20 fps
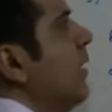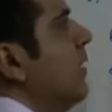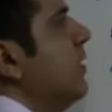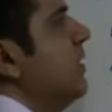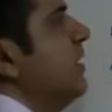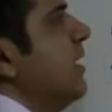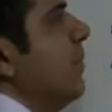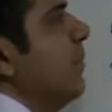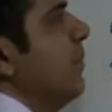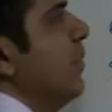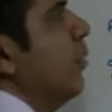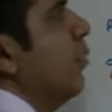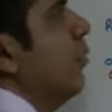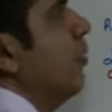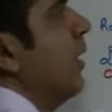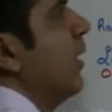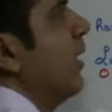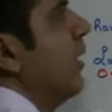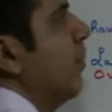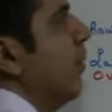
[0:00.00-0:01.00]
CPU
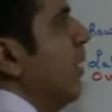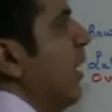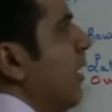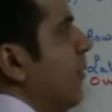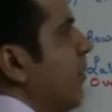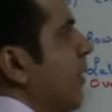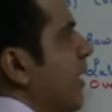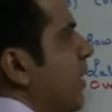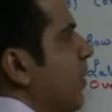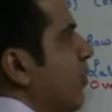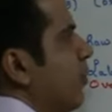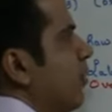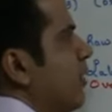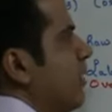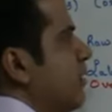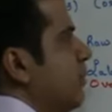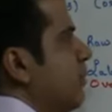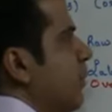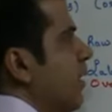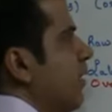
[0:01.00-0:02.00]
multiplied by
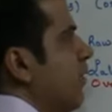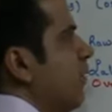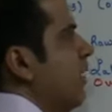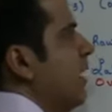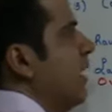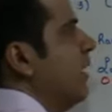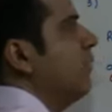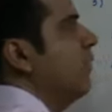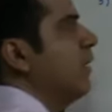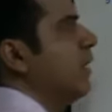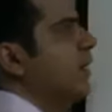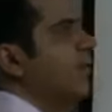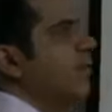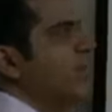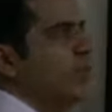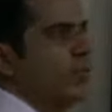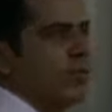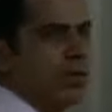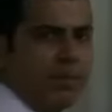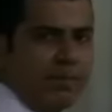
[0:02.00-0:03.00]
units per week will give
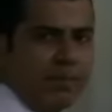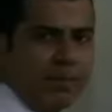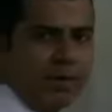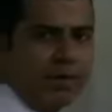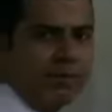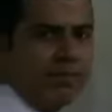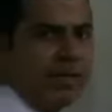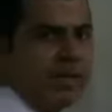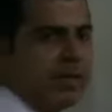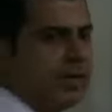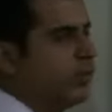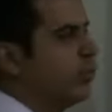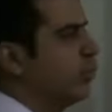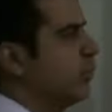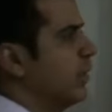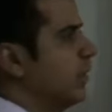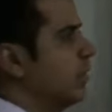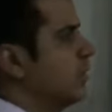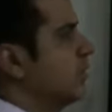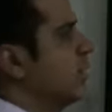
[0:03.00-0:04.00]
you the per week
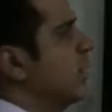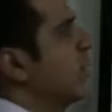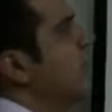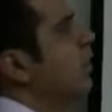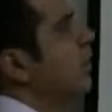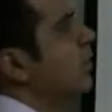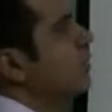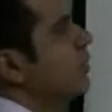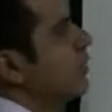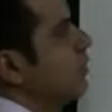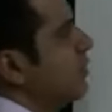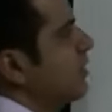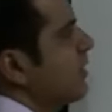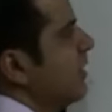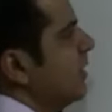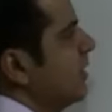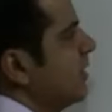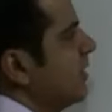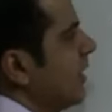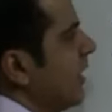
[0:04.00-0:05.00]
units. So
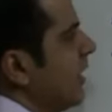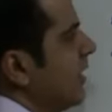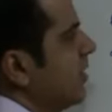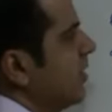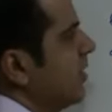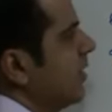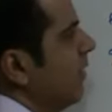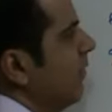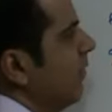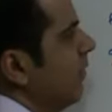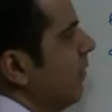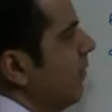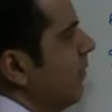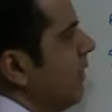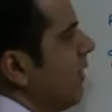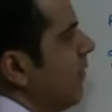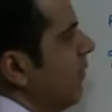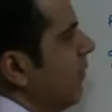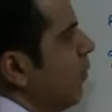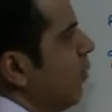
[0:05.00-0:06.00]
6 nines are
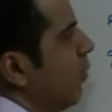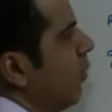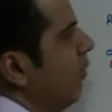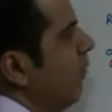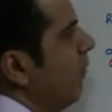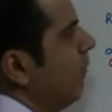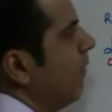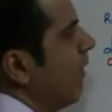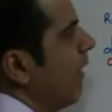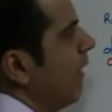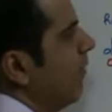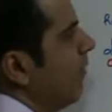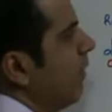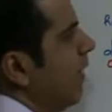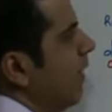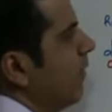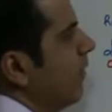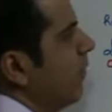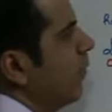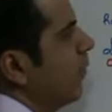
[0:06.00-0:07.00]
54,
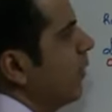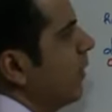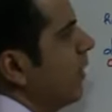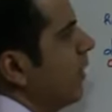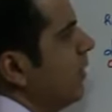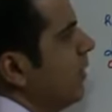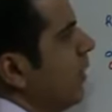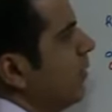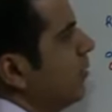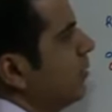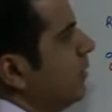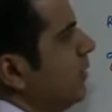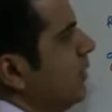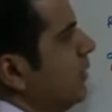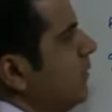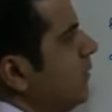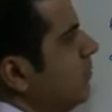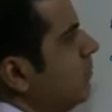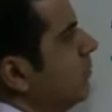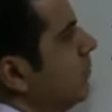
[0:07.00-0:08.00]

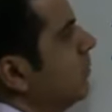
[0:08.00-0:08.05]
5,40,000.